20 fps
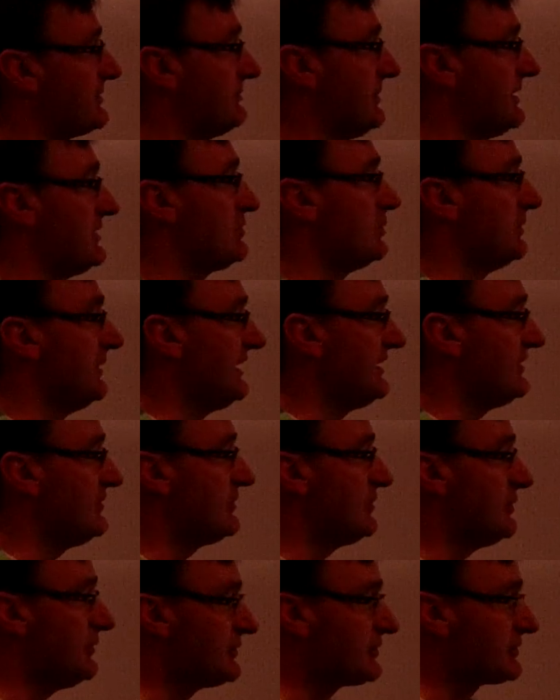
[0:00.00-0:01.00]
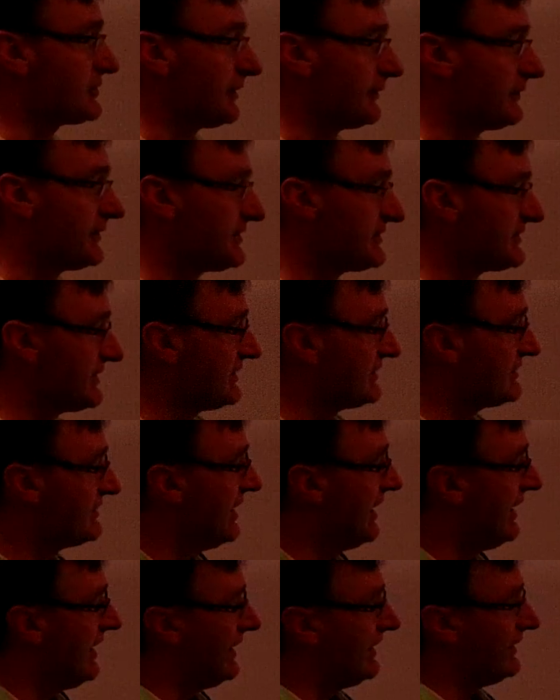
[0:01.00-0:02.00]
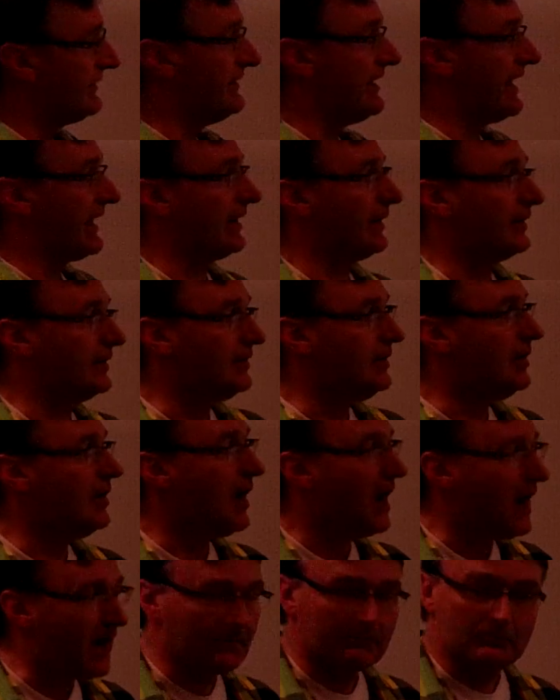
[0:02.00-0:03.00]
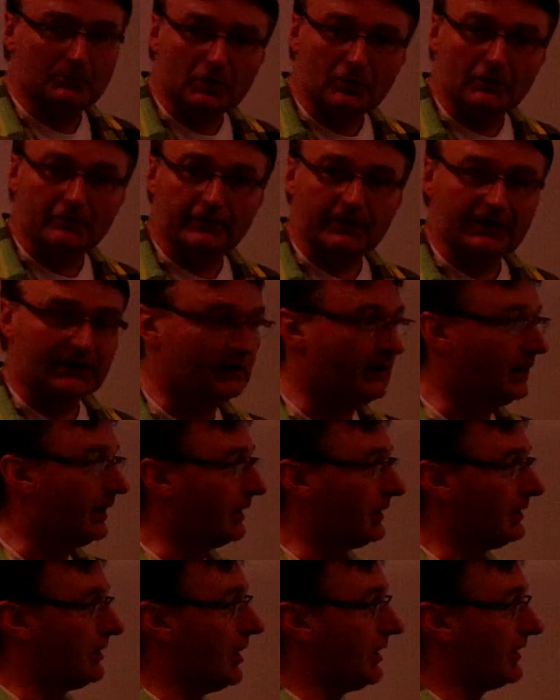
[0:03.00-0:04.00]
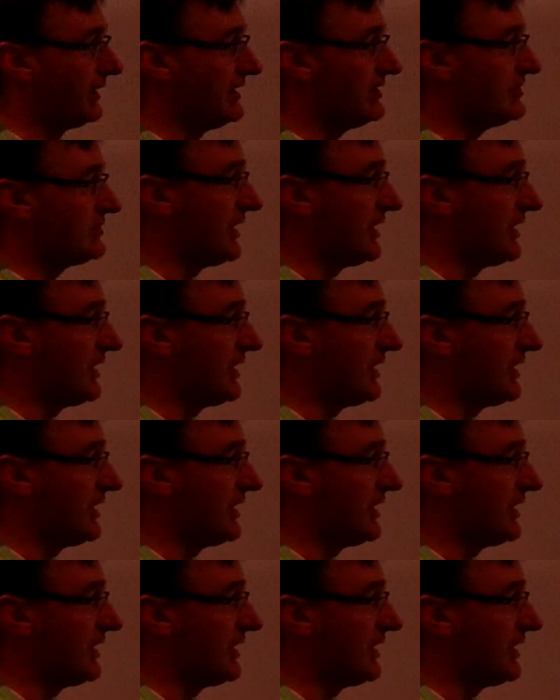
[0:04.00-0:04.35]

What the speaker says: between two surfaces that are not moving along each